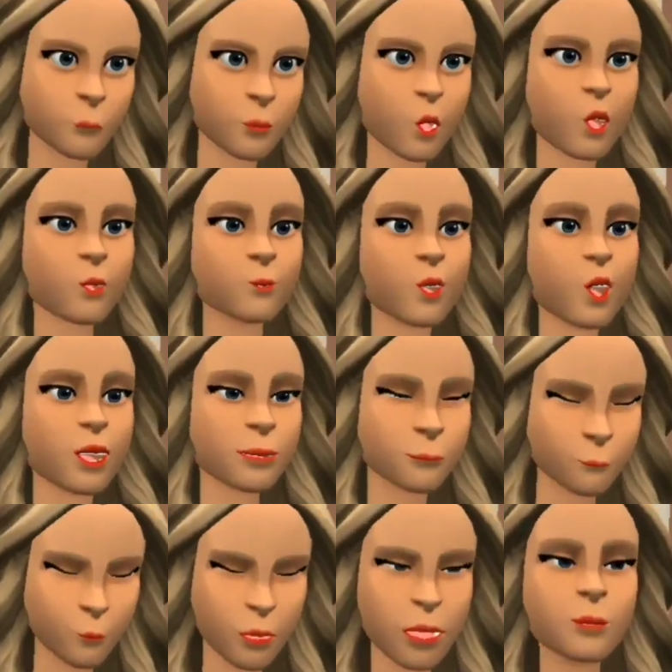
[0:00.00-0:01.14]
And I
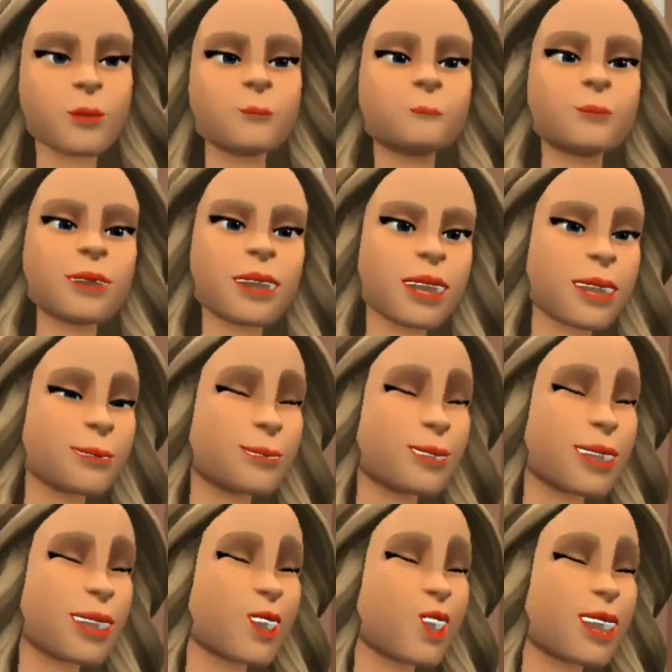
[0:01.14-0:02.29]
want to keep
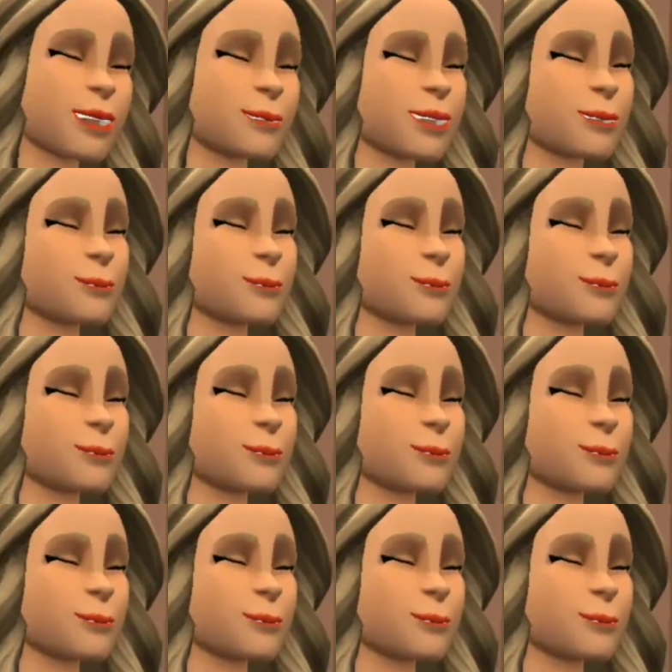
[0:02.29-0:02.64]
hell,